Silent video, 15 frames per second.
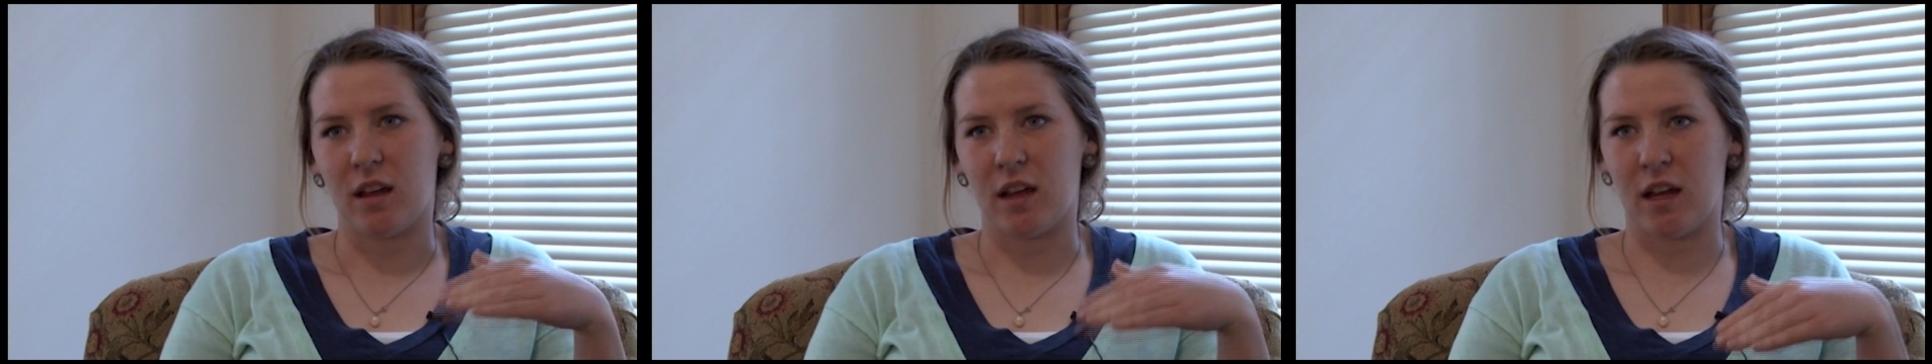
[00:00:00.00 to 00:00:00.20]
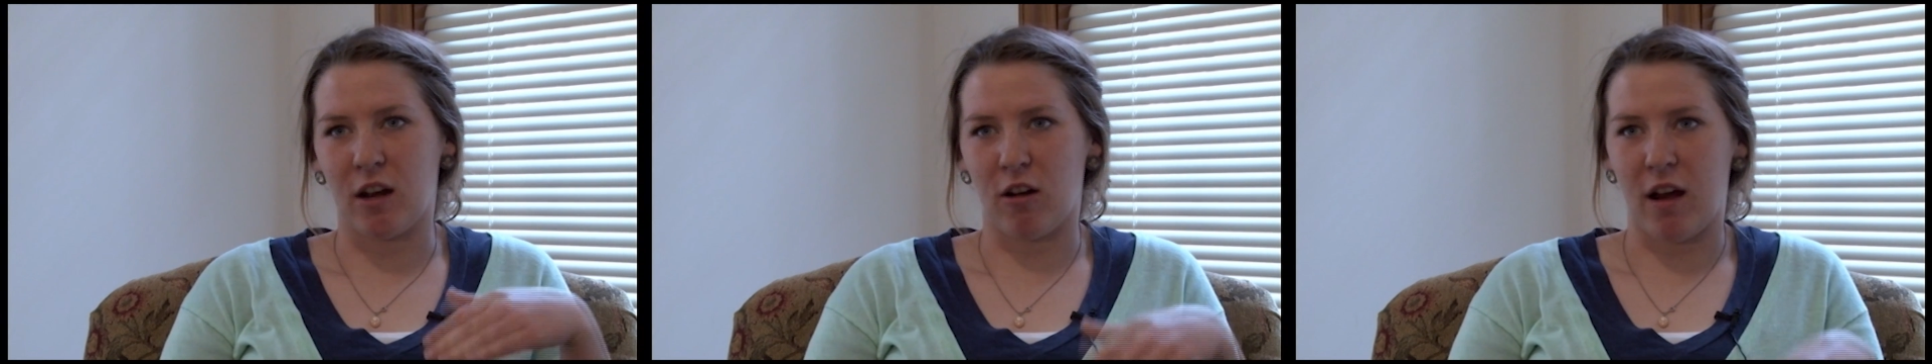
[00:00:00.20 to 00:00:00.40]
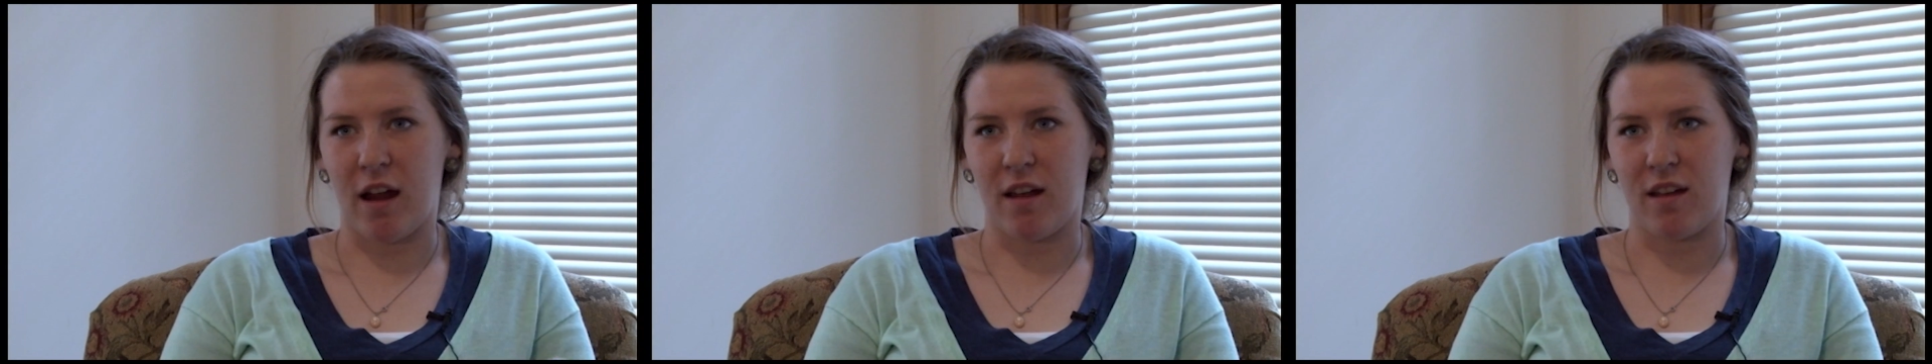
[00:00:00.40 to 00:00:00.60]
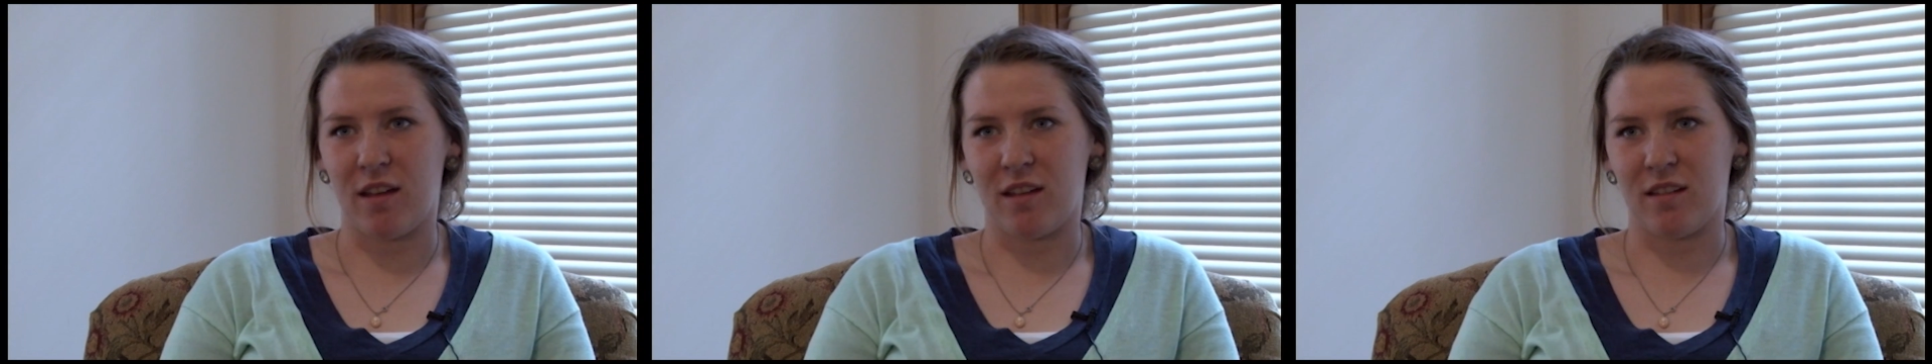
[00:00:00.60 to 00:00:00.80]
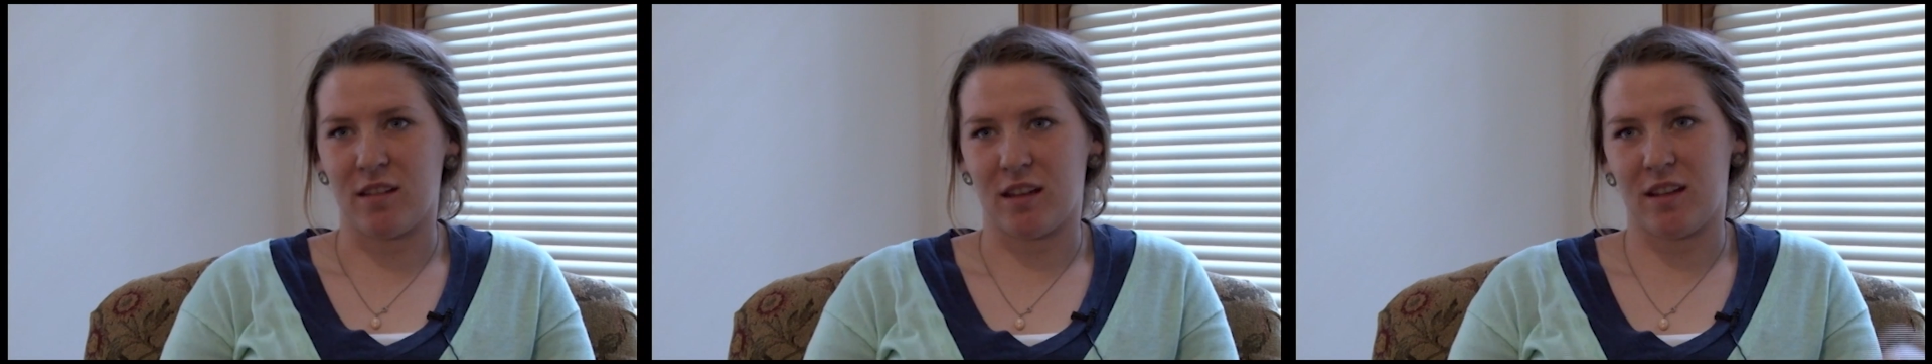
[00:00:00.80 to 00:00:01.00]

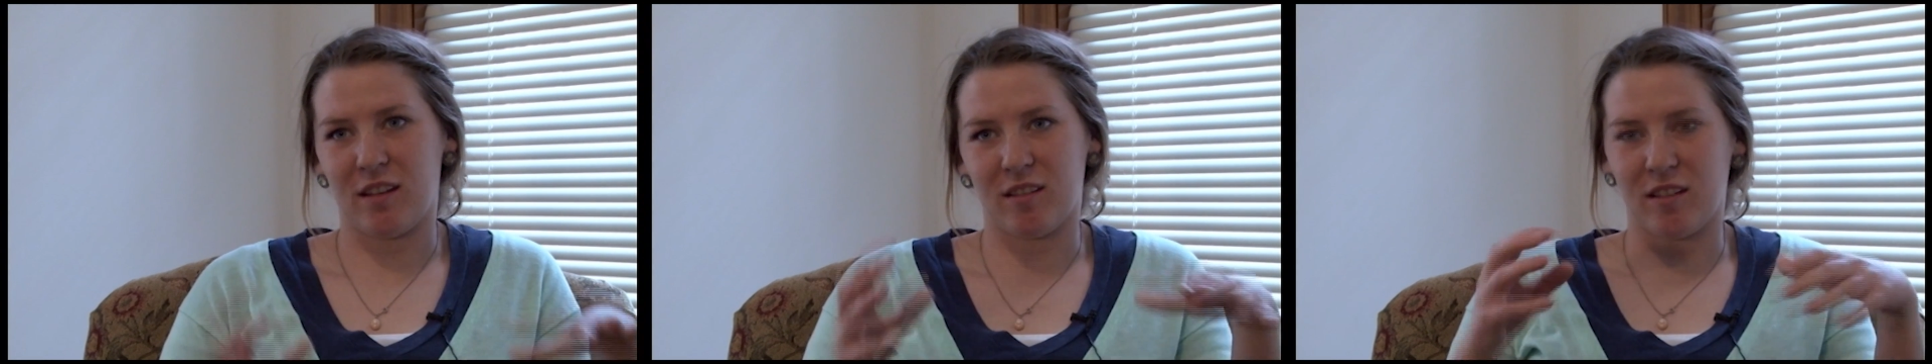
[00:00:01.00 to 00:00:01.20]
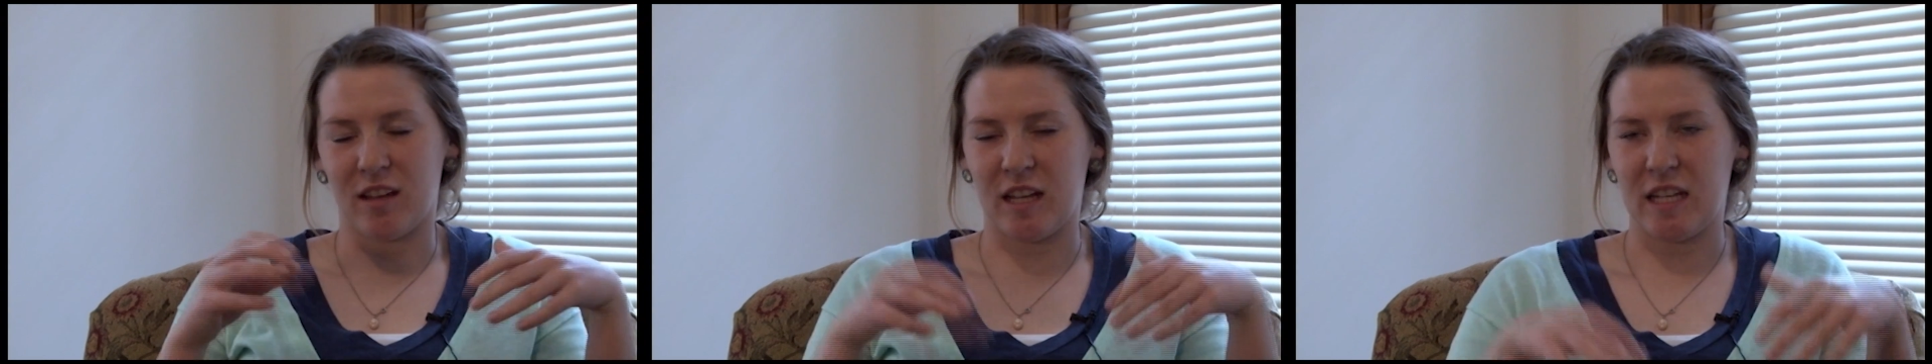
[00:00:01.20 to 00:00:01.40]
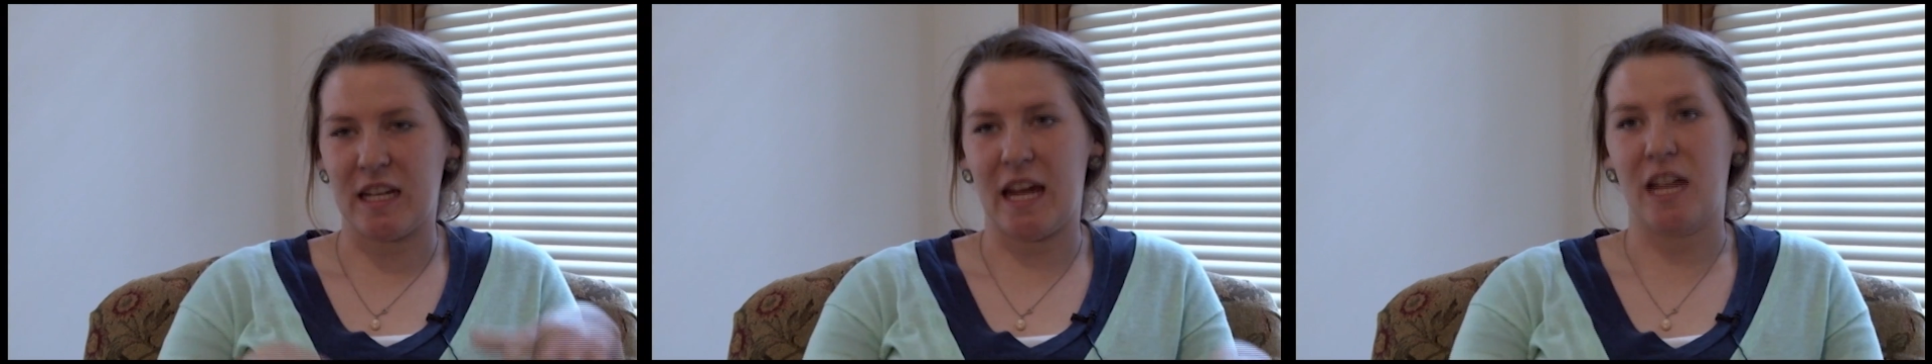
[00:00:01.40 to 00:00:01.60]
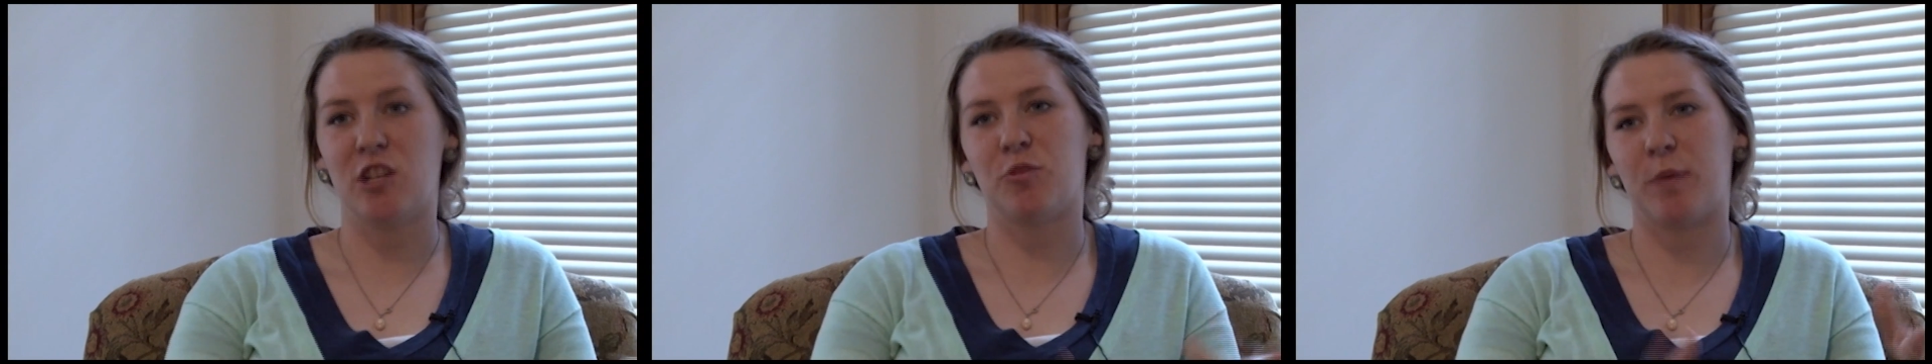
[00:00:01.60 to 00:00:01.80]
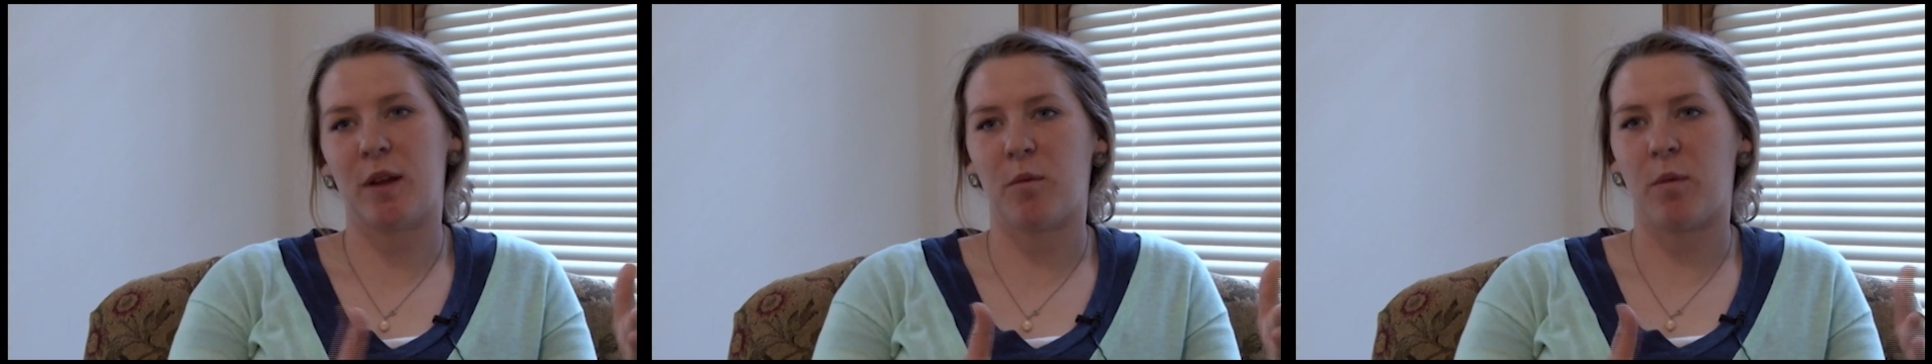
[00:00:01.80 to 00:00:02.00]

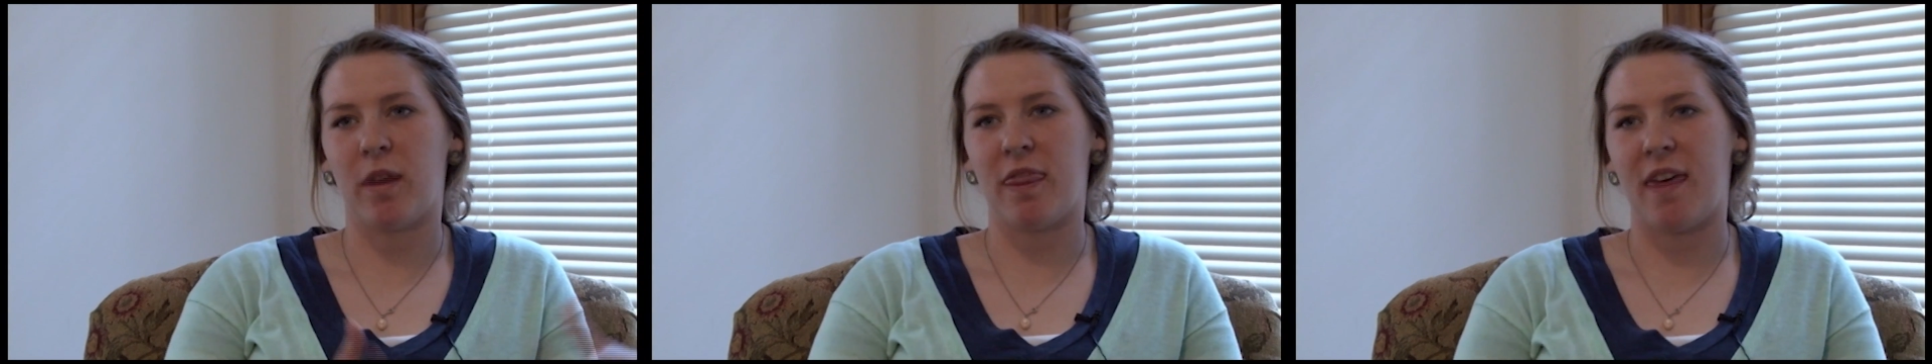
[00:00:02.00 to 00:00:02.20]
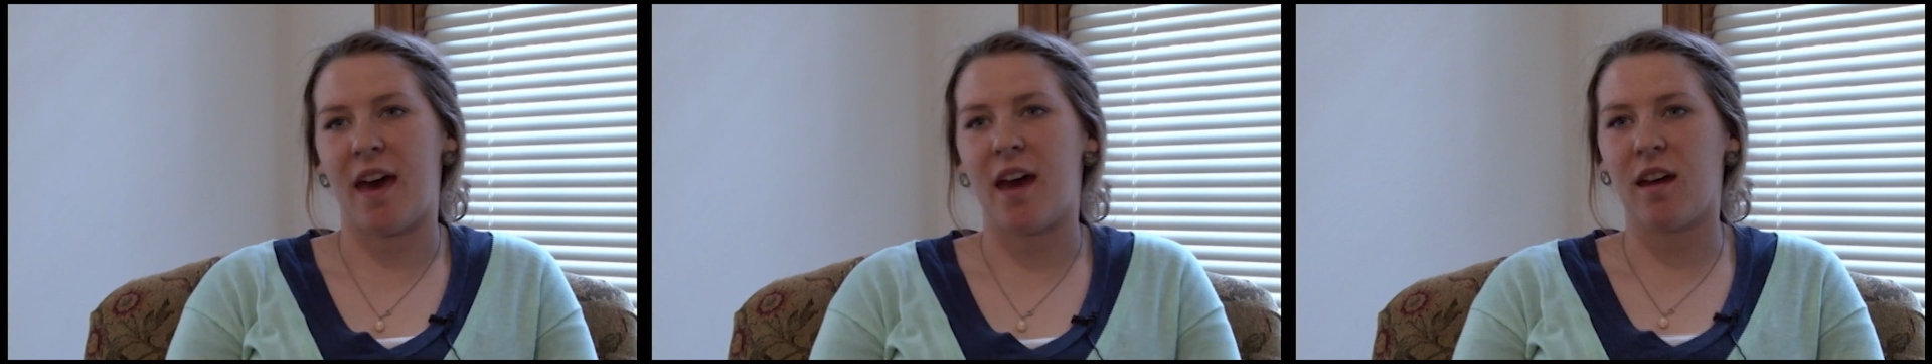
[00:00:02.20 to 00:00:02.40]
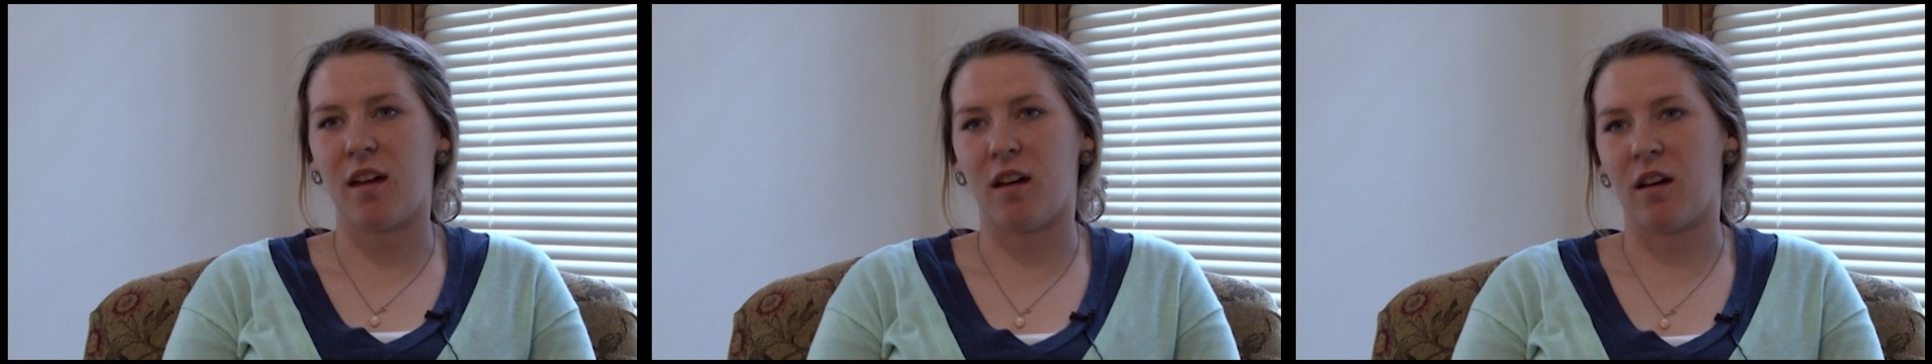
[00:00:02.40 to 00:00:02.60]
engagement with that.